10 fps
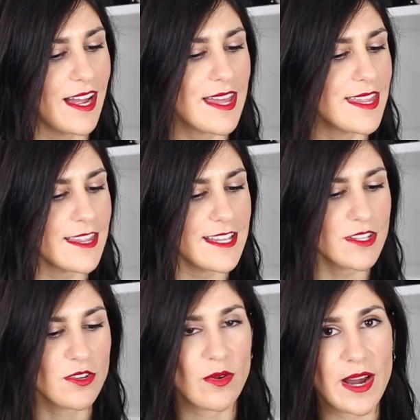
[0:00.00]
I think these
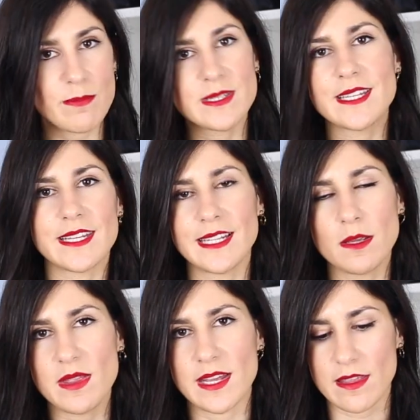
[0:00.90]
look great,
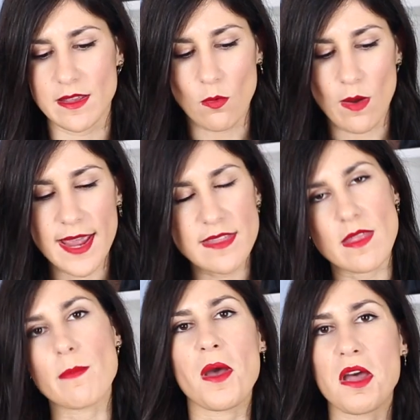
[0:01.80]
particularly with anything white.
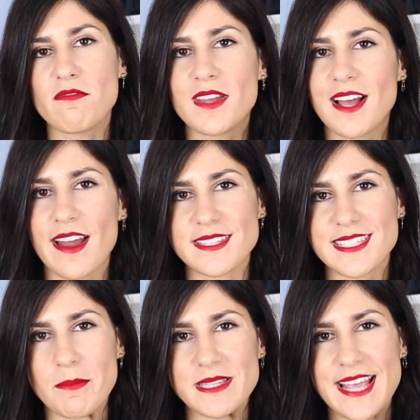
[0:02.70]
They're the perfect kind of
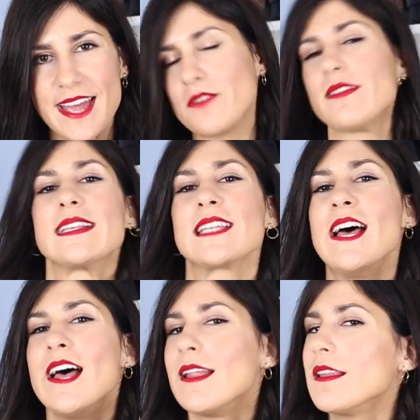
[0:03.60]
summer sandal that's
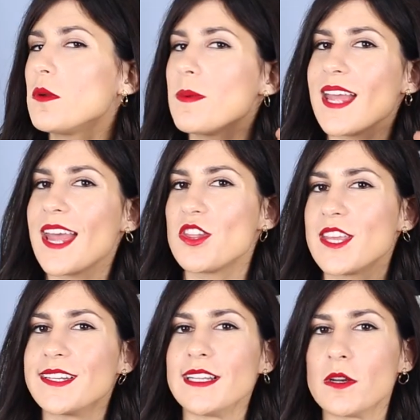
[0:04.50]
a little bit
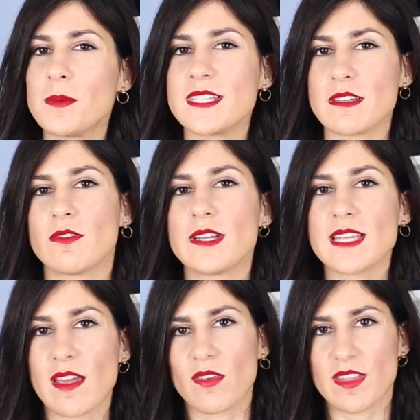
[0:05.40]
edgy and a little bit different
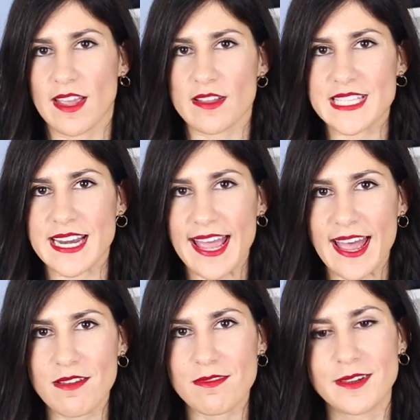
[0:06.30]
to everything else that I
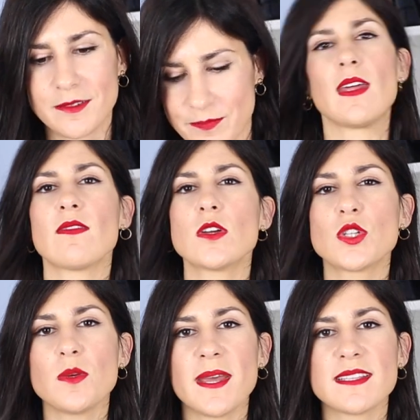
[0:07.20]
have. Then I've got
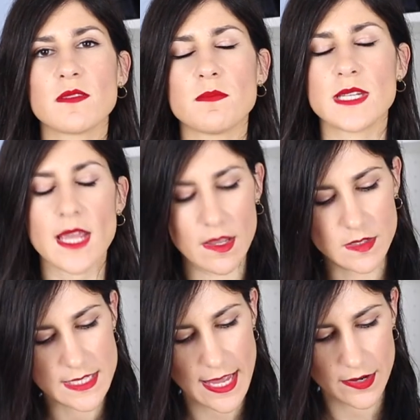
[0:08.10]
two pairs of
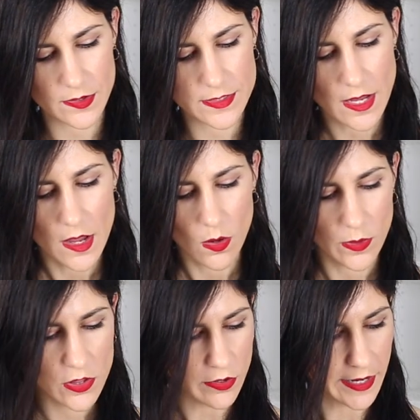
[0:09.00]
mid-heeled sandals,
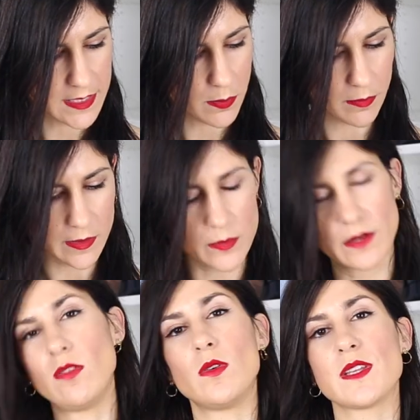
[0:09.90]
which you guys probably would
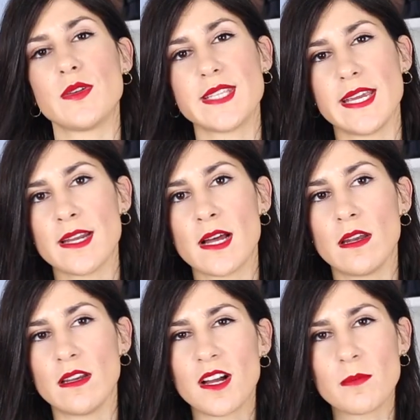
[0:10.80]
have also seen a
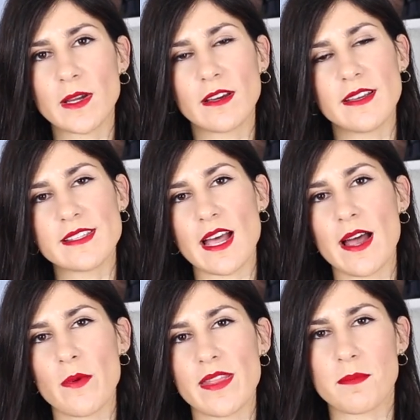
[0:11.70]
lot because
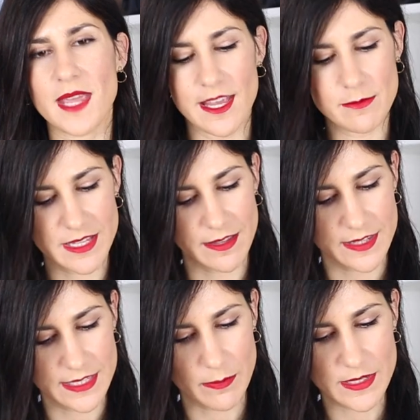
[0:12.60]
I wear them heaps in
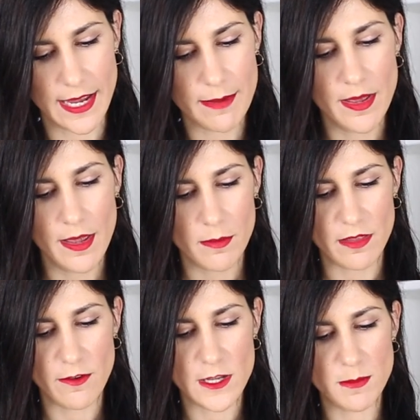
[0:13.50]
the summertime.
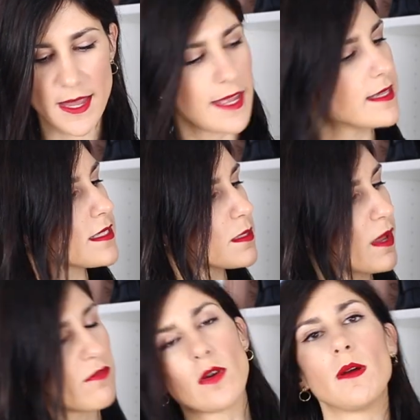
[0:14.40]
The first pair is this
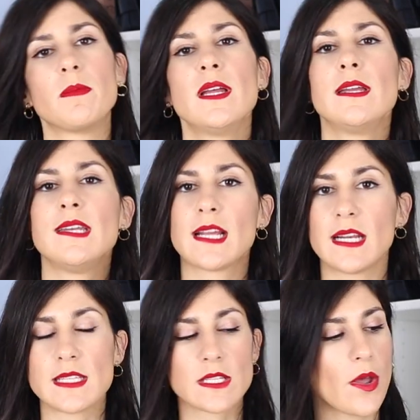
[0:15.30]
pair from
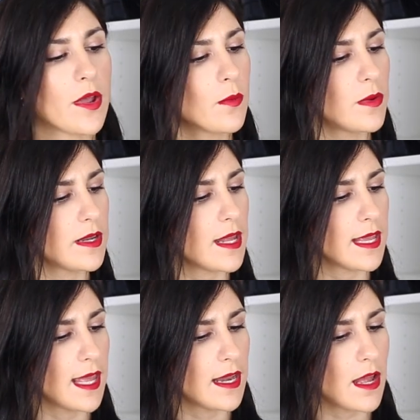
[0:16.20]
Nicholas Kirkwood.
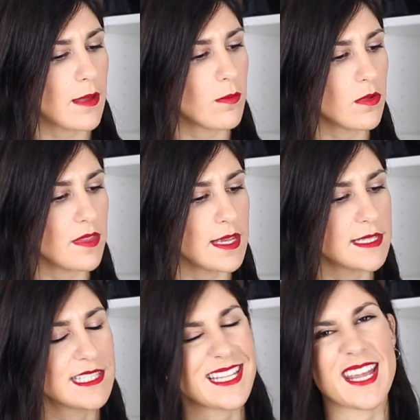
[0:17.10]
Again, I bought
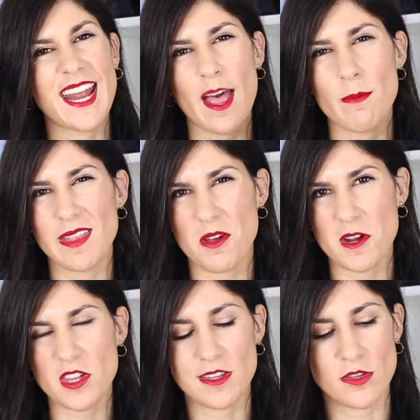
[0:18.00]
these secondhand, but they're
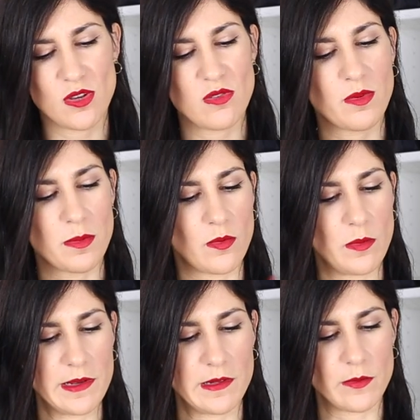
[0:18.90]
actually new from the
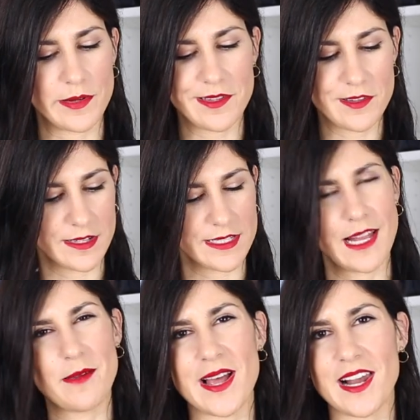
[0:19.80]
Real. You can
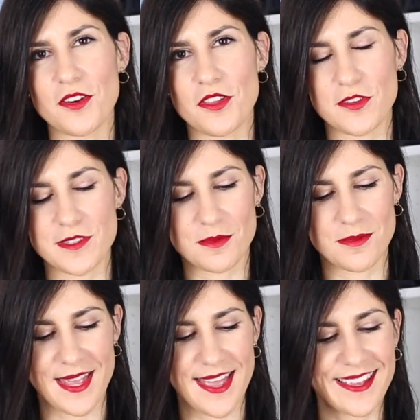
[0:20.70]
tell I buy a lot of shoes
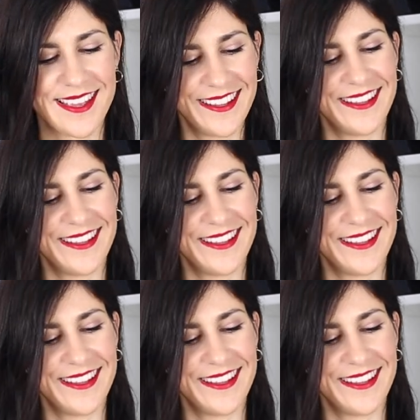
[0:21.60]
from there.